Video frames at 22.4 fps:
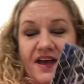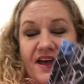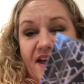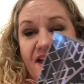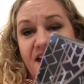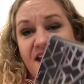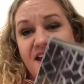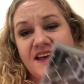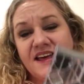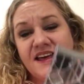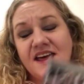
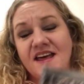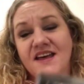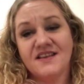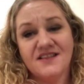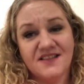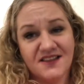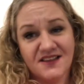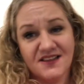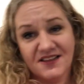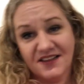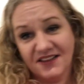Hey guys,
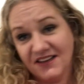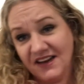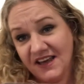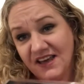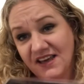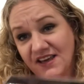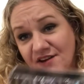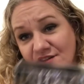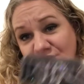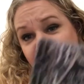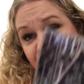it's Lynette
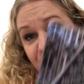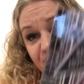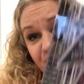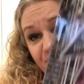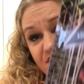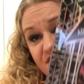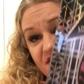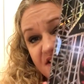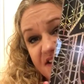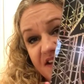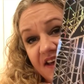here. So
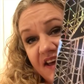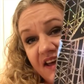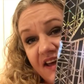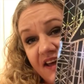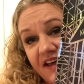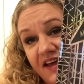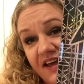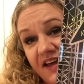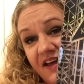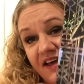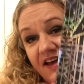today
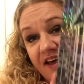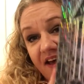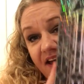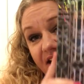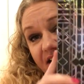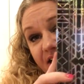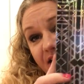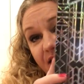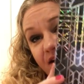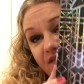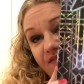I
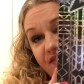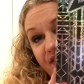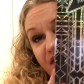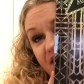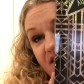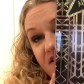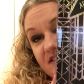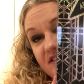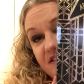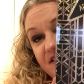have this